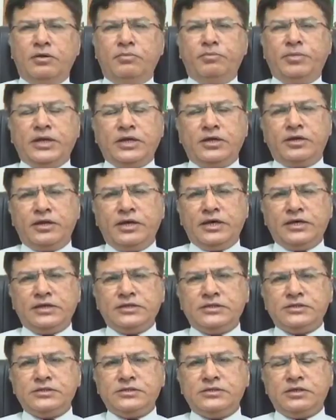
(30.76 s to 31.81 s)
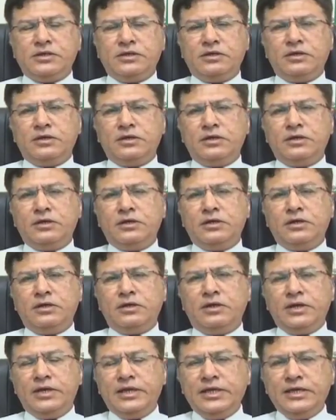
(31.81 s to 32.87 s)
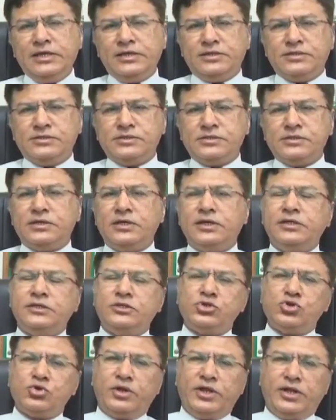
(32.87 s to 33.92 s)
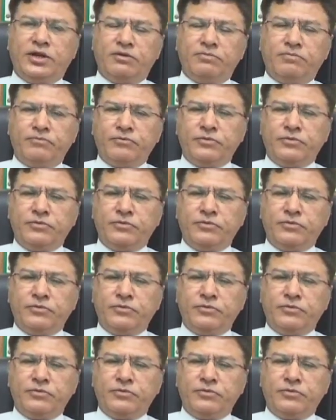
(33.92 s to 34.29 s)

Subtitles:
Pancreas release insulin.